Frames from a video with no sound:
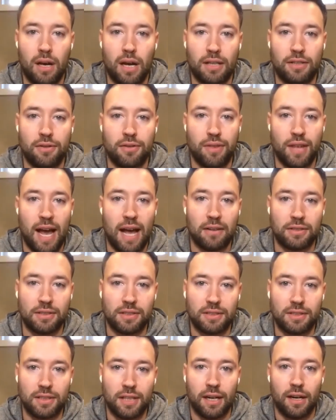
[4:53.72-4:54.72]

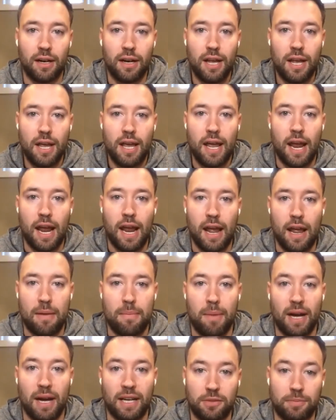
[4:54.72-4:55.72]
2000s there. And
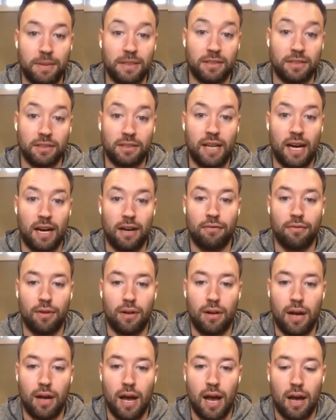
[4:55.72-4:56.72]
Mike's business kind of
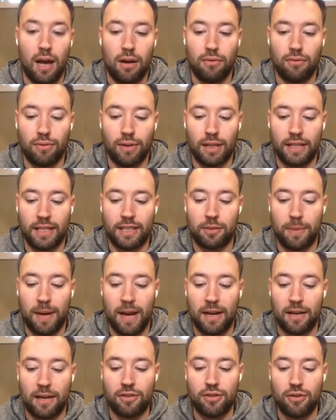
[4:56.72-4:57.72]
really
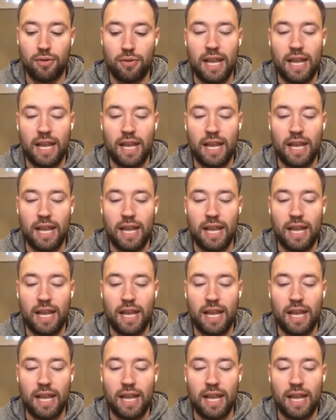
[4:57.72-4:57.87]
expanded too.